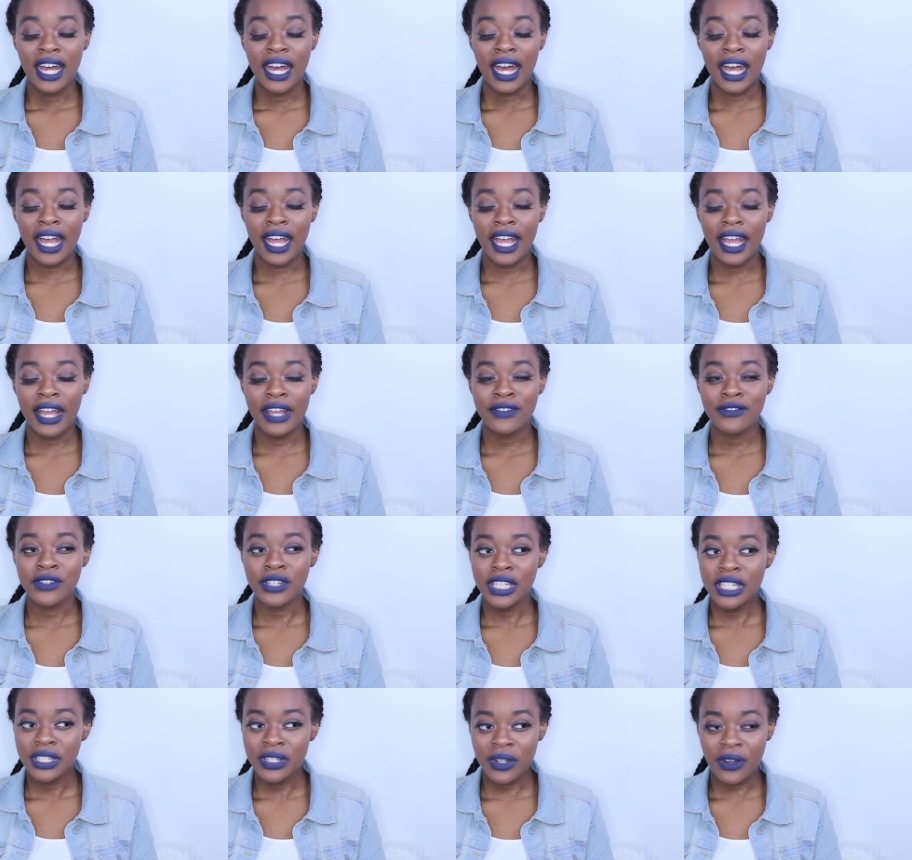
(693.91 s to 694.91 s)
I
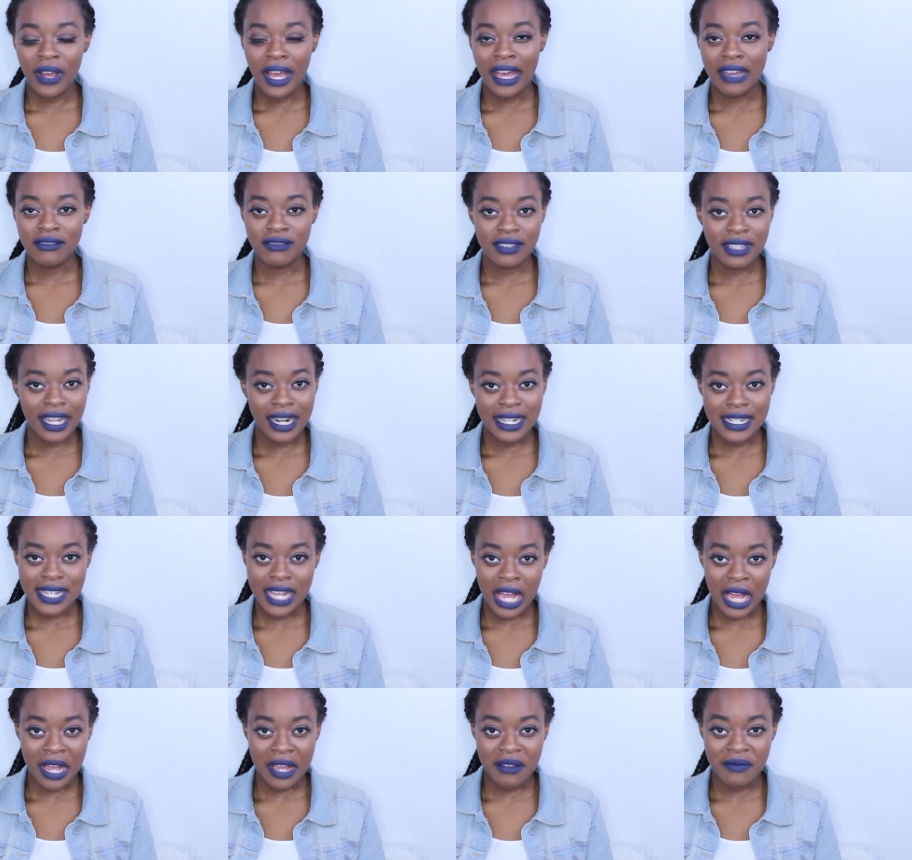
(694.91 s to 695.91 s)
really don't have a lot of
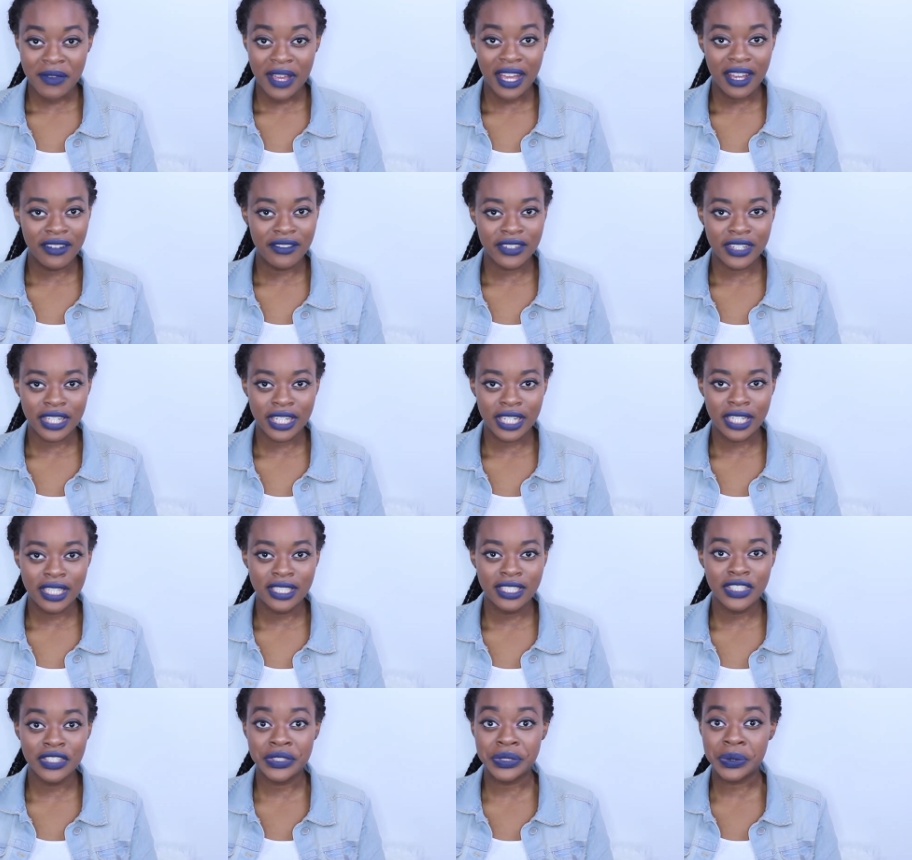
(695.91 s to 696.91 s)
time
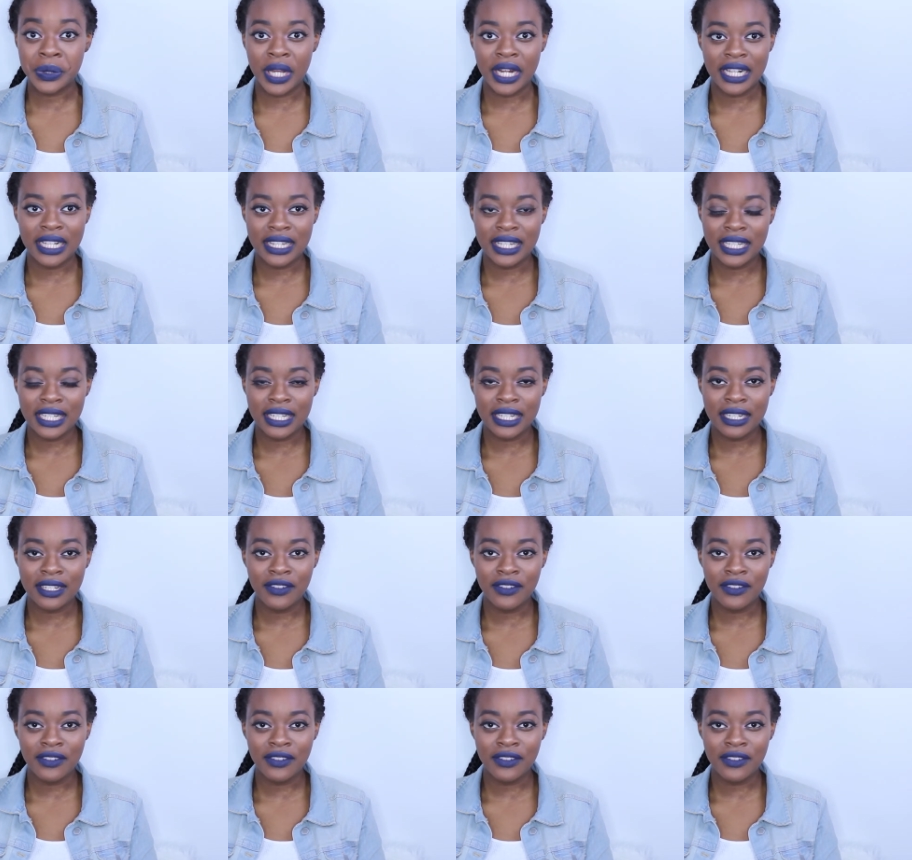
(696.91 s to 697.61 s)
ever to do anything